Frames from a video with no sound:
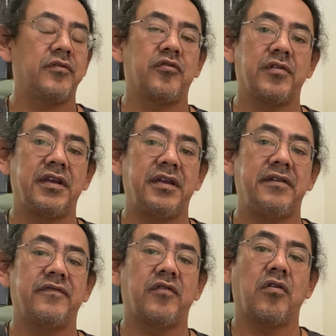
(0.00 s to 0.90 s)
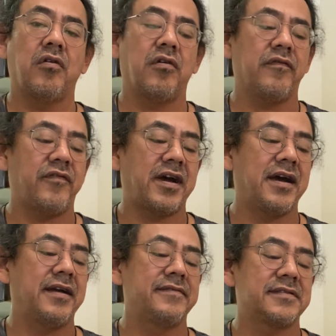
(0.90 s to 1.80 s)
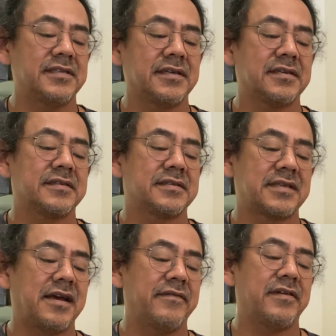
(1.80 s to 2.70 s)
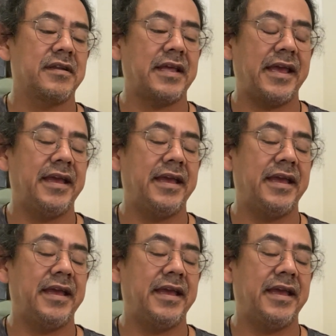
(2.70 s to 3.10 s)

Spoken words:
3, 4, 5, 6, 7,